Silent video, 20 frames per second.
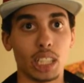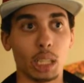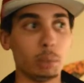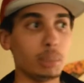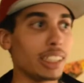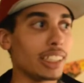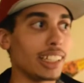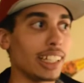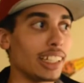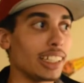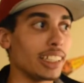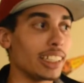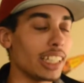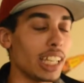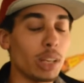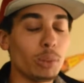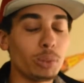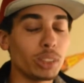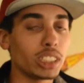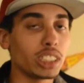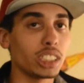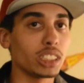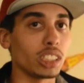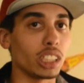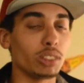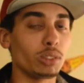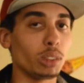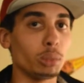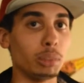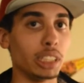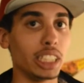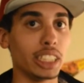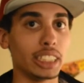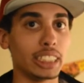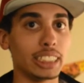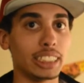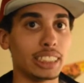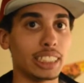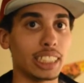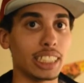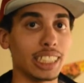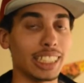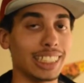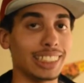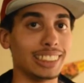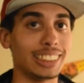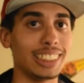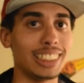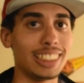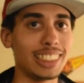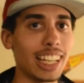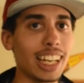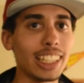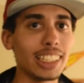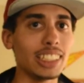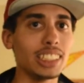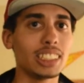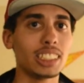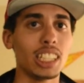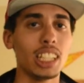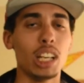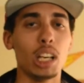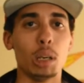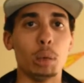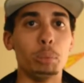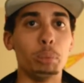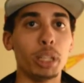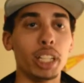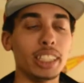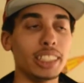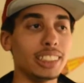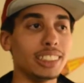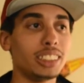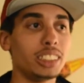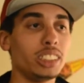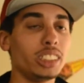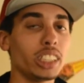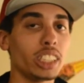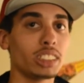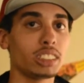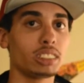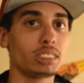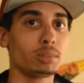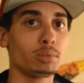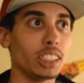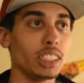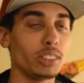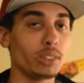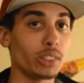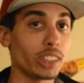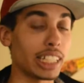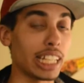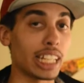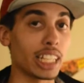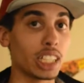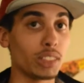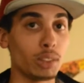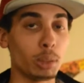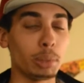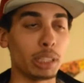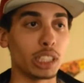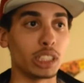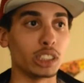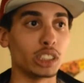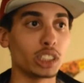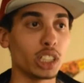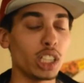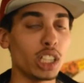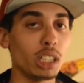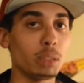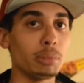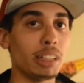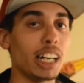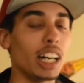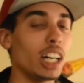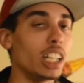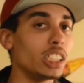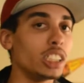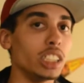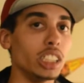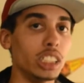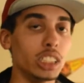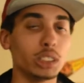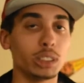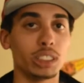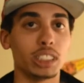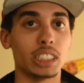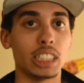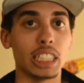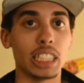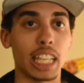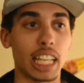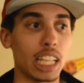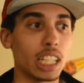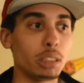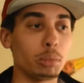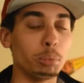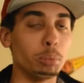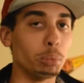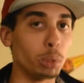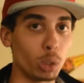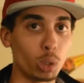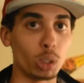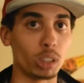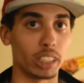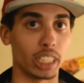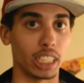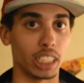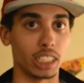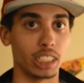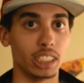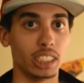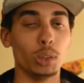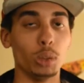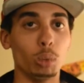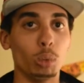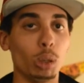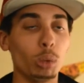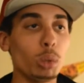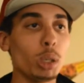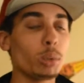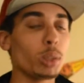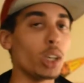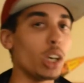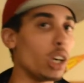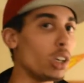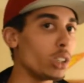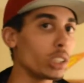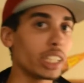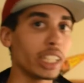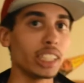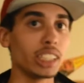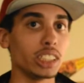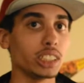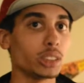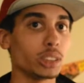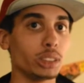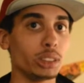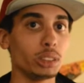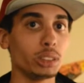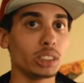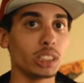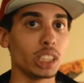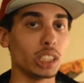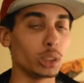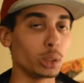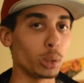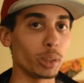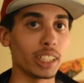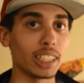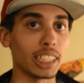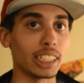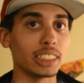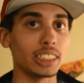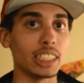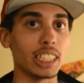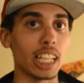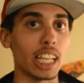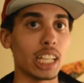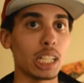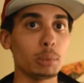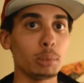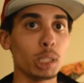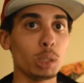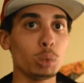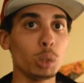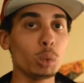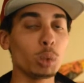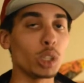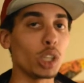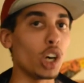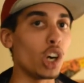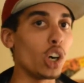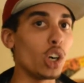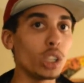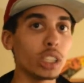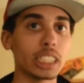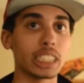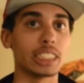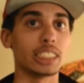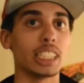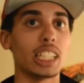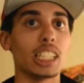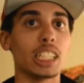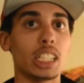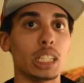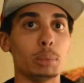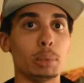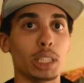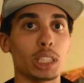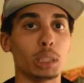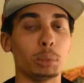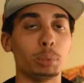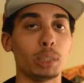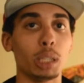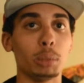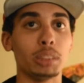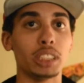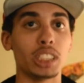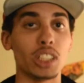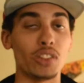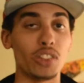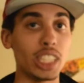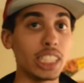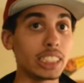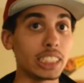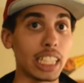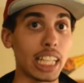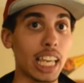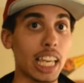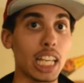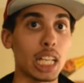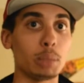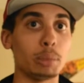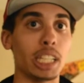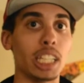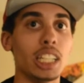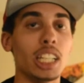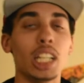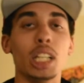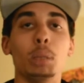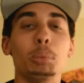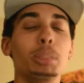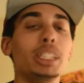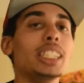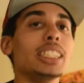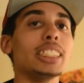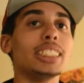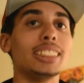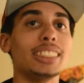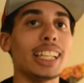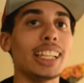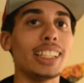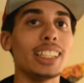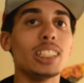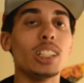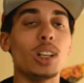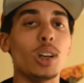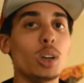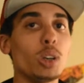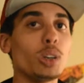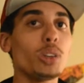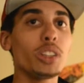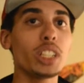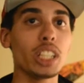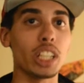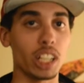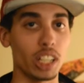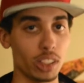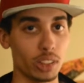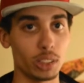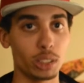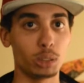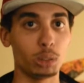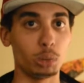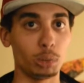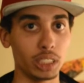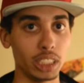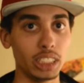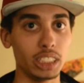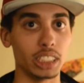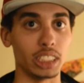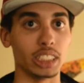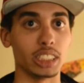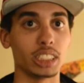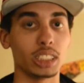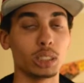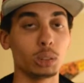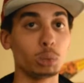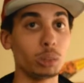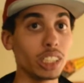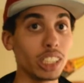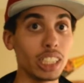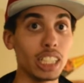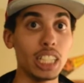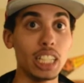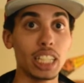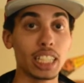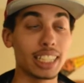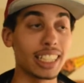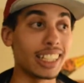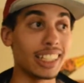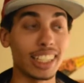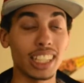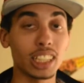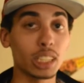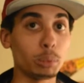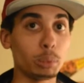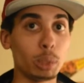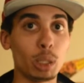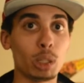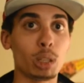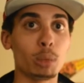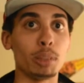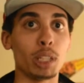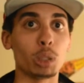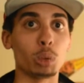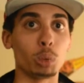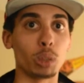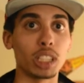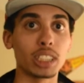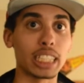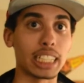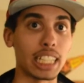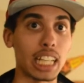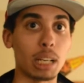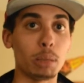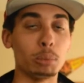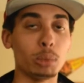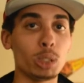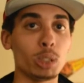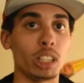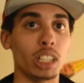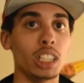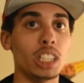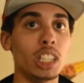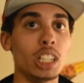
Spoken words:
I mean, the emphasis on Vermilion City is nice, but it's just, for lack of a better term, uninteresting and boring. When we were all getting introduced to the 2019 anime, we were all excited about the premise of this anime being set in all the other regions to really connect the Pokemon world a lot more.